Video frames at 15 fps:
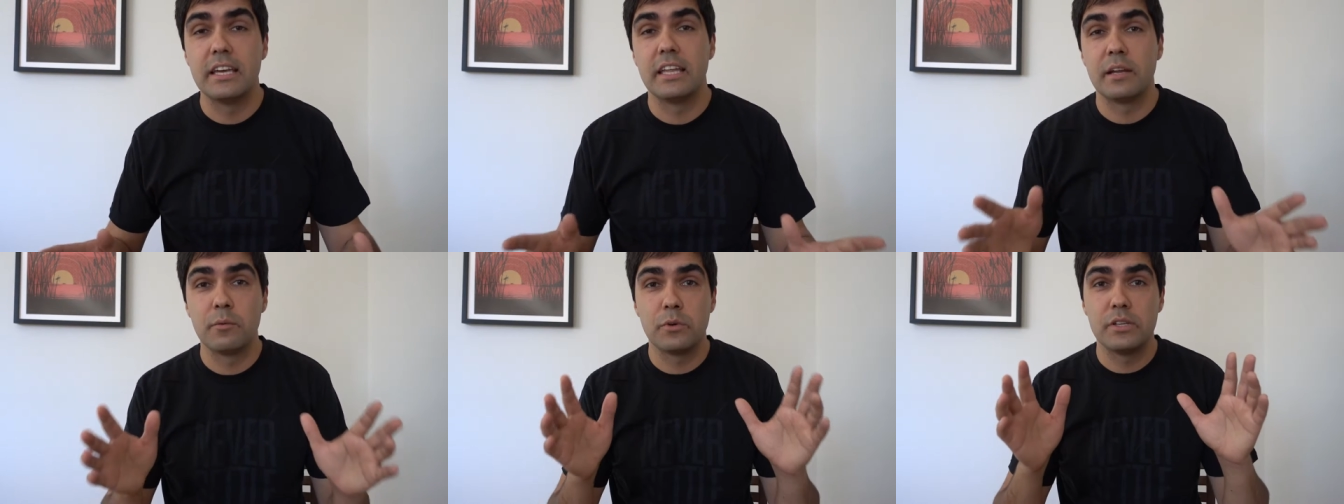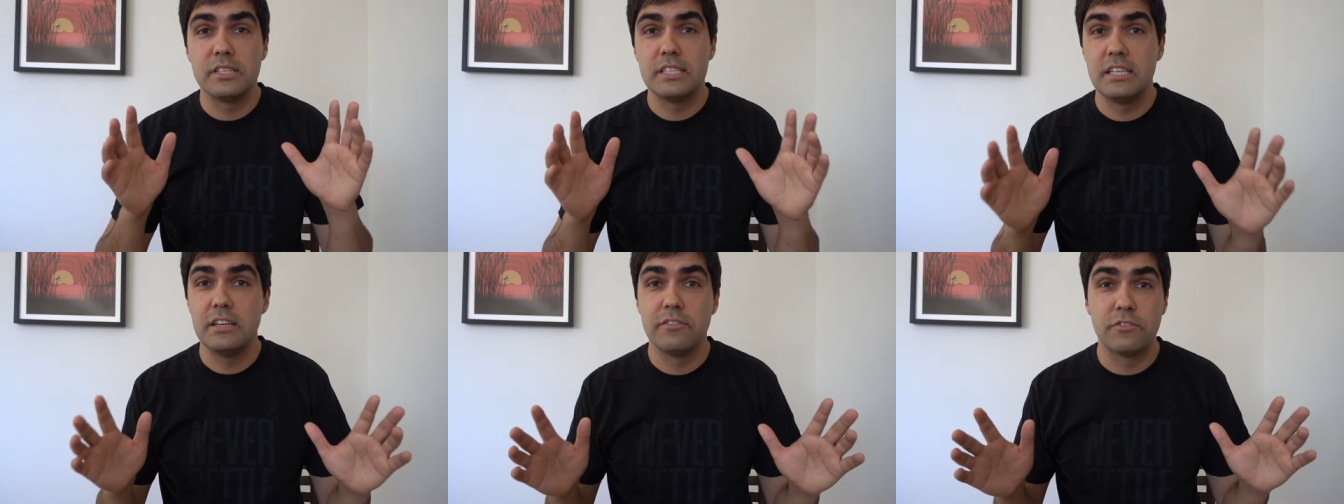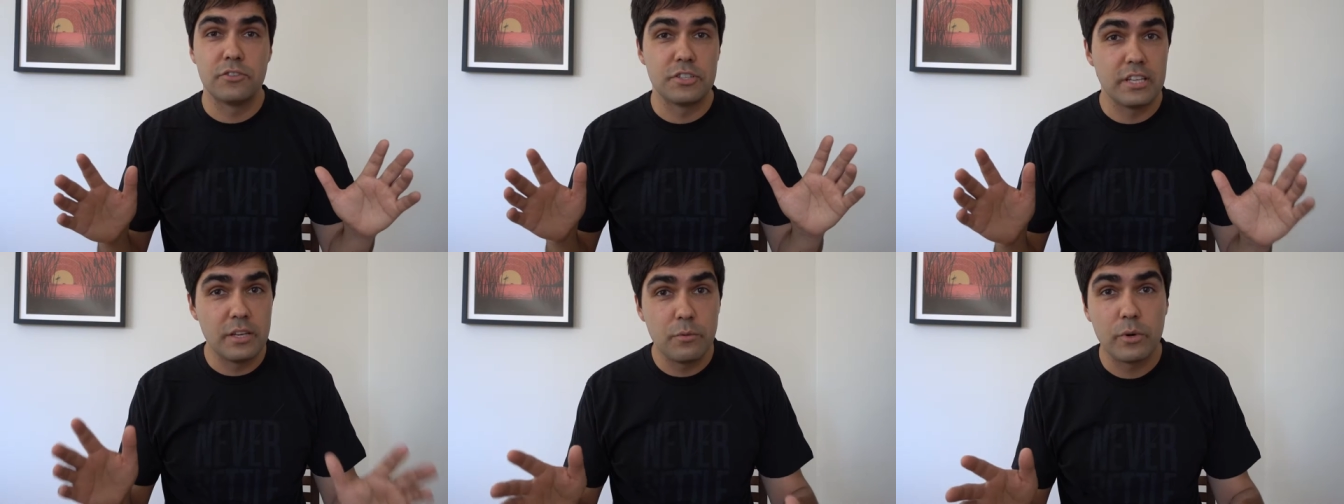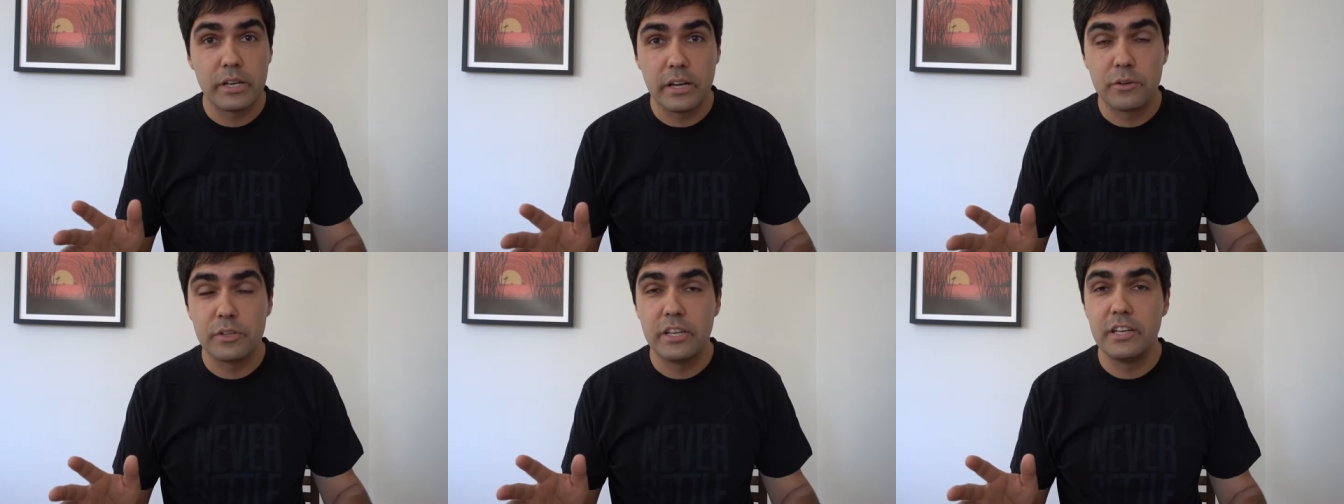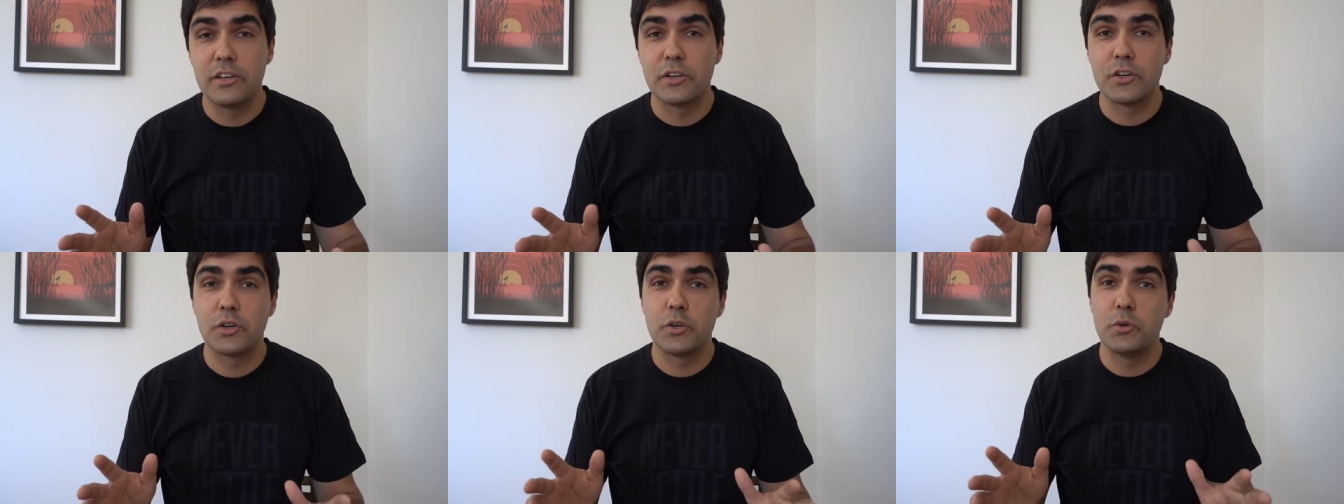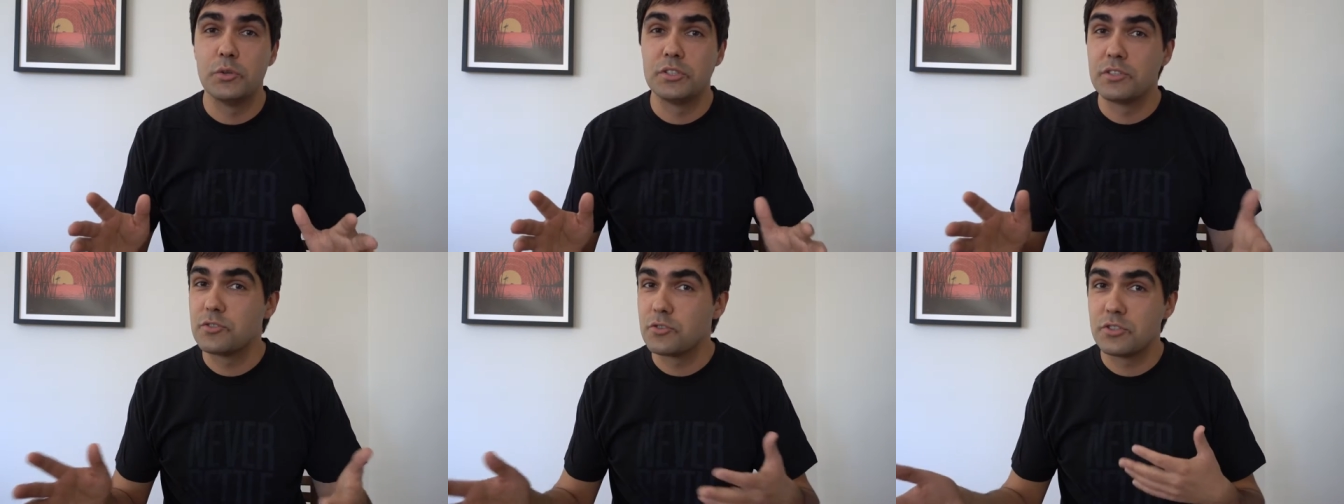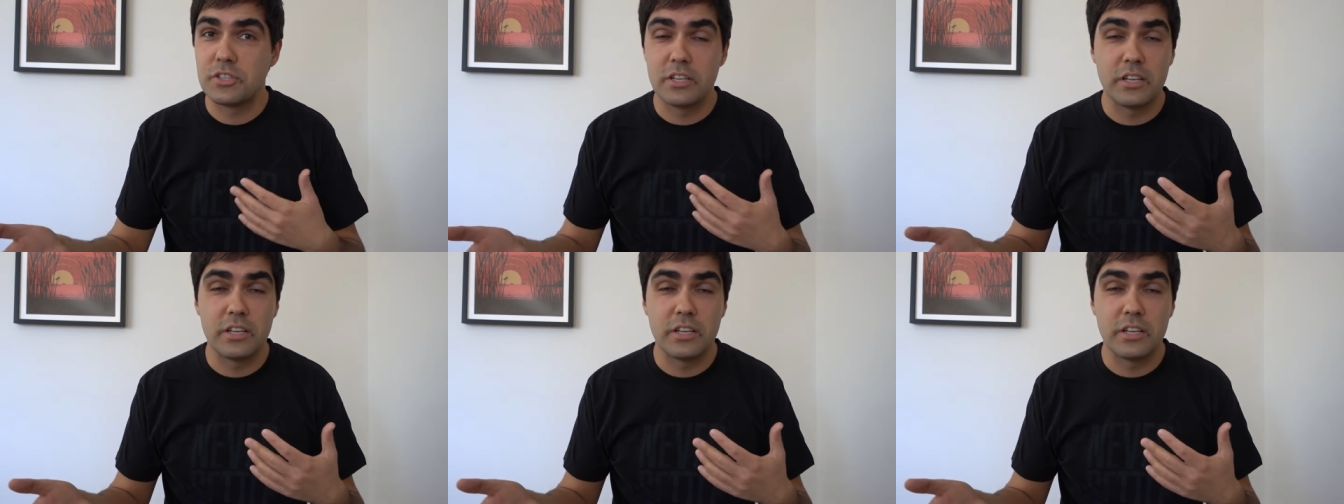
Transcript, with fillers: and I want to see if there's anyone out here who is interested